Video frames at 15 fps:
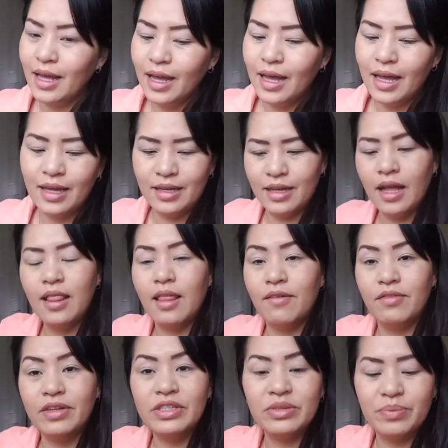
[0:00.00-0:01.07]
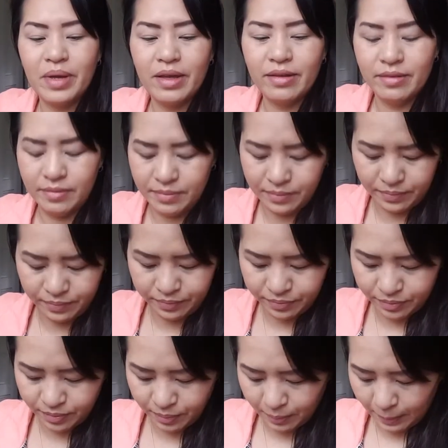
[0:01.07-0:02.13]
I love the smell.
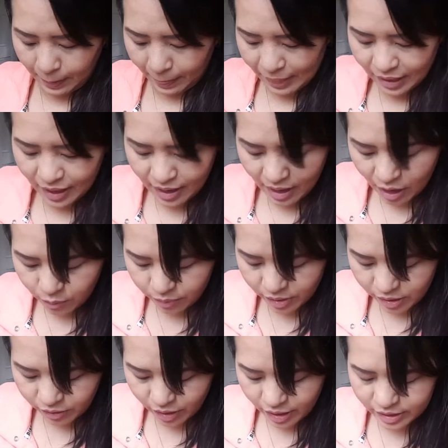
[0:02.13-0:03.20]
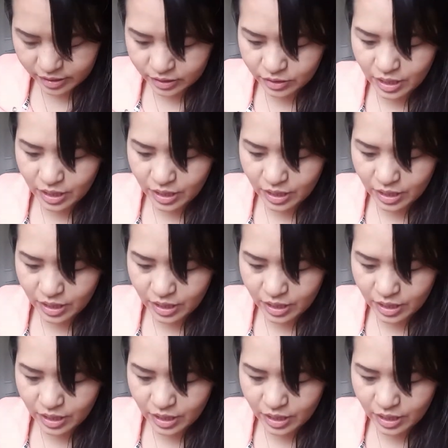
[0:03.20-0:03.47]
Can't help it, you guys.